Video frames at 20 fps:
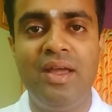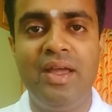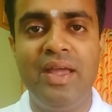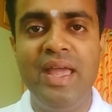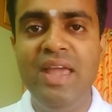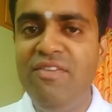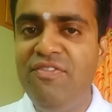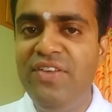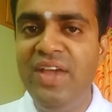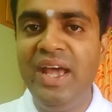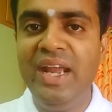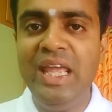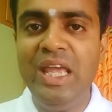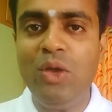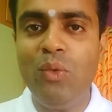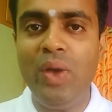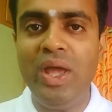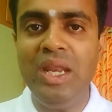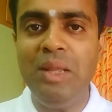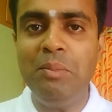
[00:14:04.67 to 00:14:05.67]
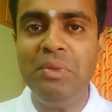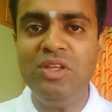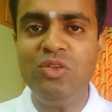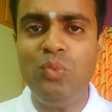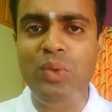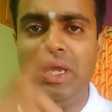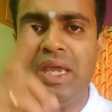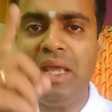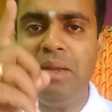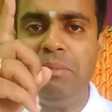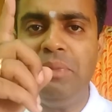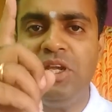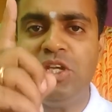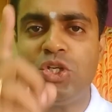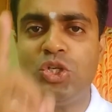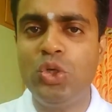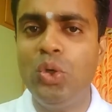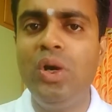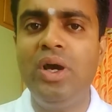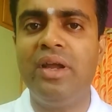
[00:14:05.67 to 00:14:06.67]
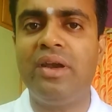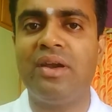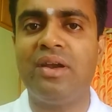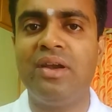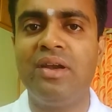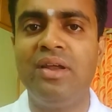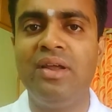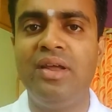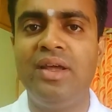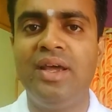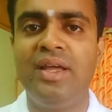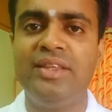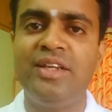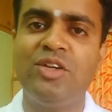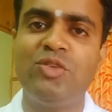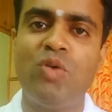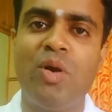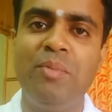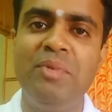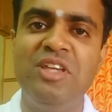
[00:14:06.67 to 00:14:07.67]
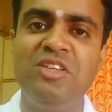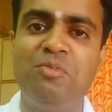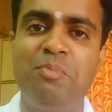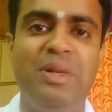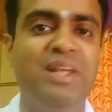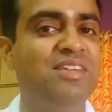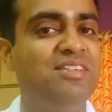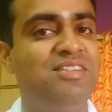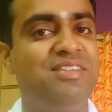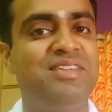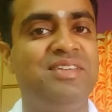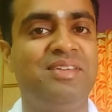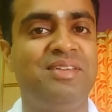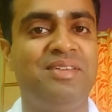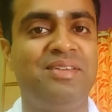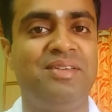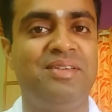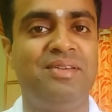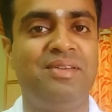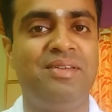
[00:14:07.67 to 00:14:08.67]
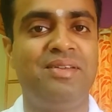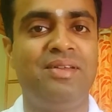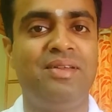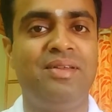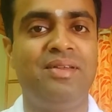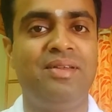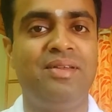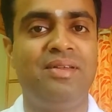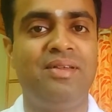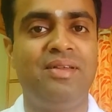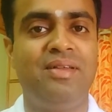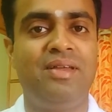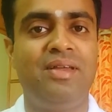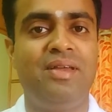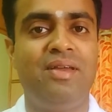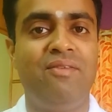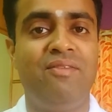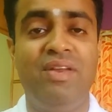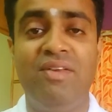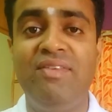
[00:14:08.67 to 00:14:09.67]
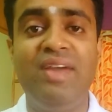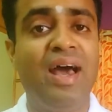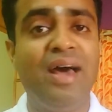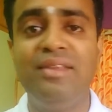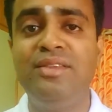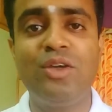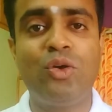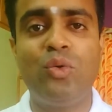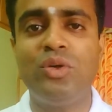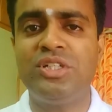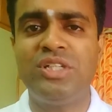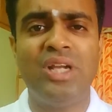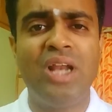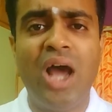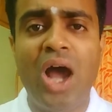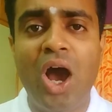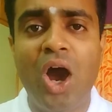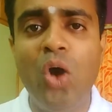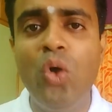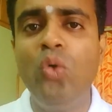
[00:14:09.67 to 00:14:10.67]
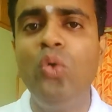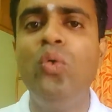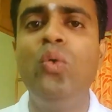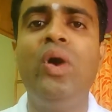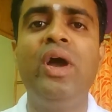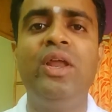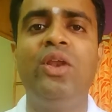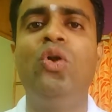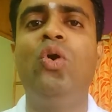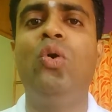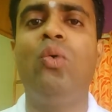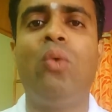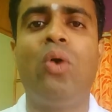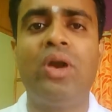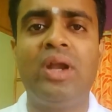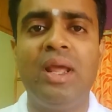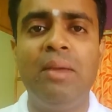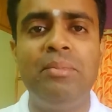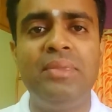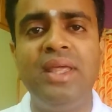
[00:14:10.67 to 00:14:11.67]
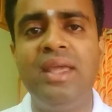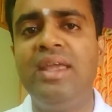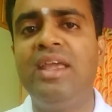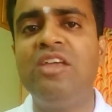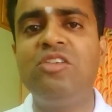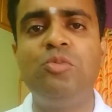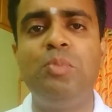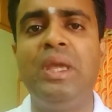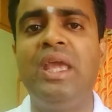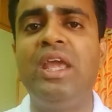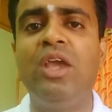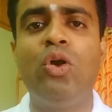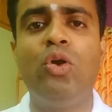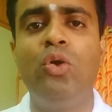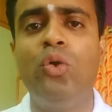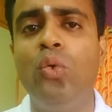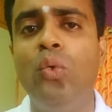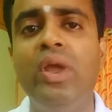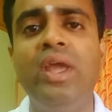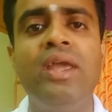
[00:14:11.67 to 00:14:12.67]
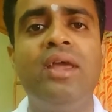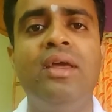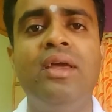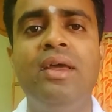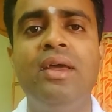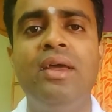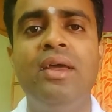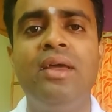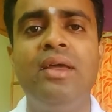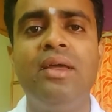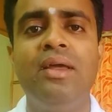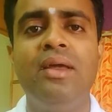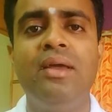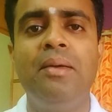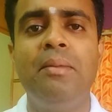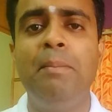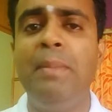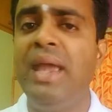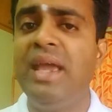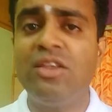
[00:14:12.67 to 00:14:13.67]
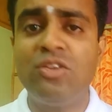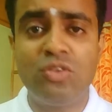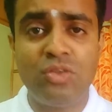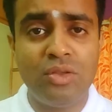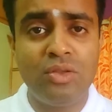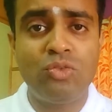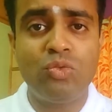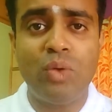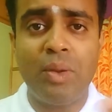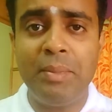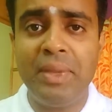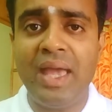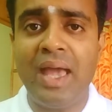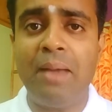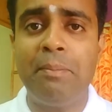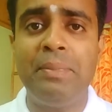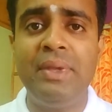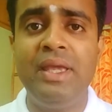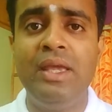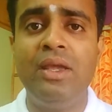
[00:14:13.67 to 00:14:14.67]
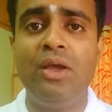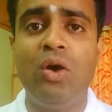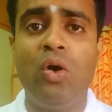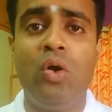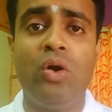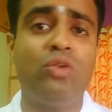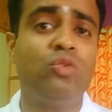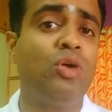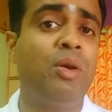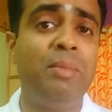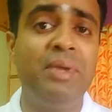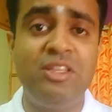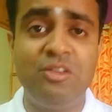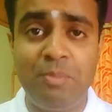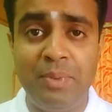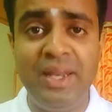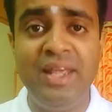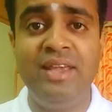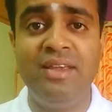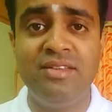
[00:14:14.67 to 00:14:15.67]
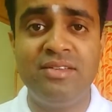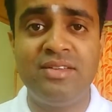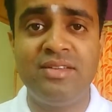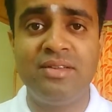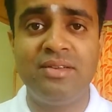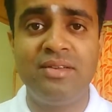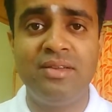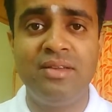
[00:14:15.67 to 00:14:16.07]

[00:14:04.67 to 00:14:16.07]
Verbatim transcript: If we are equanimous, we can be sure that Swami is pleased. When we ask the question, how do I know what I am thinking, speaking, or doing makes Swami happy or Swami is pleased,